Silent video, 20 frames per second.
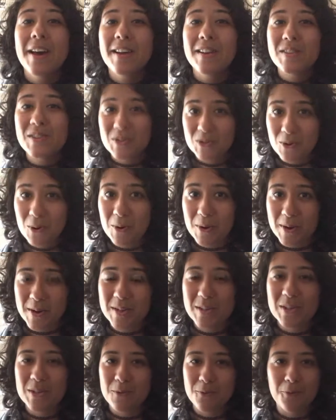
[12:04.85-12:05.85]

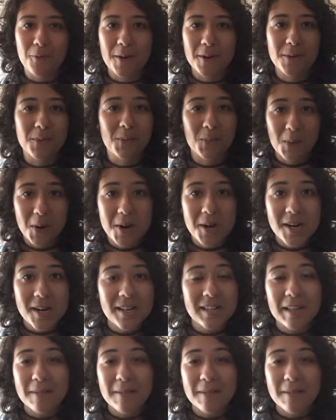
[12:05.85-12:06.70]
stories you've written were.